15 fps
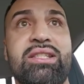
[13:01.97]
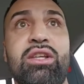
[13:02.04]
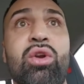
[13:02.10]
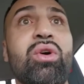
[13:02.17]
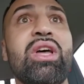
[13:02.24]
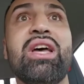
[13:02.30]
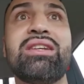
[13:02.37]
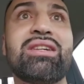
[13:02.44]
You know,
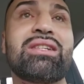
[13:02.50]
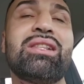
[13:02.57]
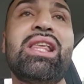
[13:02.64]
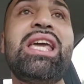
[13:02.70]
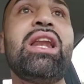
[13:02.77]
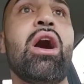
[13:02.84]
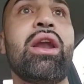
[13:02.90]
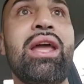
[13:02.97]
just
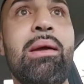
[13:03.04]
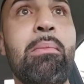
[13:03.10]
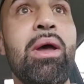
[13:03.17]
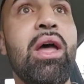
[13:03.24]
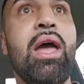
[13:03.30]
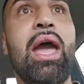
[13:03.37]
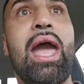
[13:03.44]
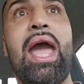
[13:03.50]
lean on him
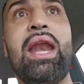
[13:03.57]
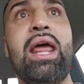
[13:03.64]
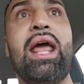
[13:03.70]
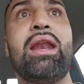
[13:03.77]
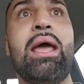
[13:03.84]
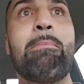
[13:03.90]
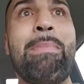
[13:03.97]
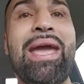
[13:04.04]

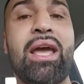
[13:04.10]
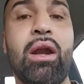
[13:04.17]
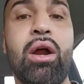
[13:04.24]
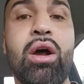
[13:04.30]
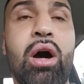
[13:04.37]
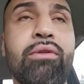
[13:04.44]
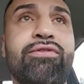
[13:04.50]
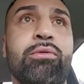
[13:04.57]
and make it
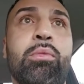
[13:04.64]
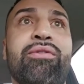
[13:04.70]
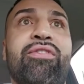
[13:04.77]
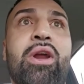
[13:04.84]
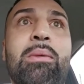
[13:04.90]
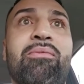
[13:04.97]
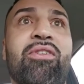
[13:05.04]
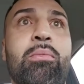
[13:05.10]
uncomfortable for
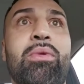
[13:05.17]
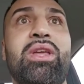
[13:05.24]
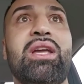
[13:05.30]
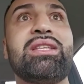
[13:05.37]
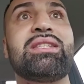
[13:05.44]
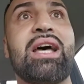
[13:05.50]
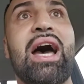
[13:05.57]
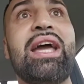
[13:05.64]
him from the
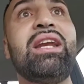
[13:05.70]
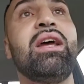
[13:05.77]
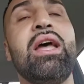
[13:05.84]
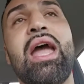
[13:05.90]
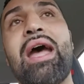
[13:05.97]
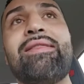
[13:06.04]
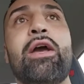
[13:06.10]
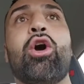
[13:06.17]
inside,
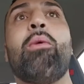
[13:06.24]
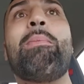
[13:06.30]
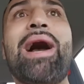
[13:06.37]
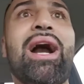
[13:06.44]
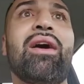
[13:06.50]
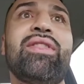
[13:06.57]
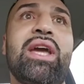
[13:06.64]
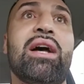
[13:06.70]
and then go back
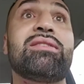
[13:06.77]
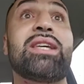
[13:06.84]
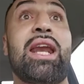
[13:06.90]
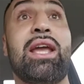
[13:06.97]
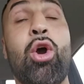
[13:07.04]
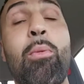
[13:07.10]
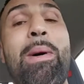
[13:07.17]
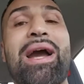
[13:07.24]
on the outside
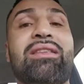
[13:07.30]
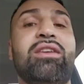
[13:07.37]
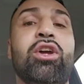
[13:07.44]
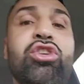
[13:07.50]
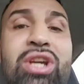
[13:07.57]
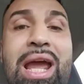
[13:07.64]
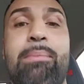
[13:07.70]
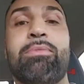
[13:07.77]
and go back to your
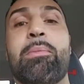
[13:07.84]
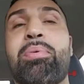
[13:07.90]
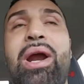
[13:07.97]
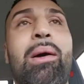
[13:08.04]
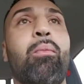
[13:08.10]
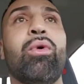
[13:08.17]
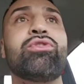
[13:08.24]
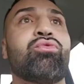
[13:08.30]
jab. The
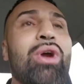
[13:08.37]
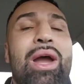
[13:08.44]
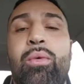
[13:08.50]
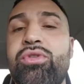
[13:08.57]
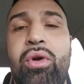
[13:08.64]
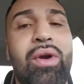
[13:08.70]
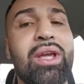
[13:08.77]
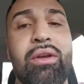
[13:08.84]
problem was Ryan was
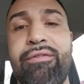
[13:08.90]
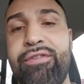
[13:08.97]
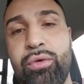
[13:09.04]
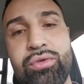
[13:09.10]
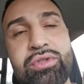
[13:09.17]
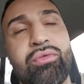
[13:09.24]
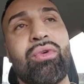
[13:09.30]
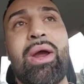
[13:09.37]
already
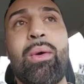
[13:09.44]
confused.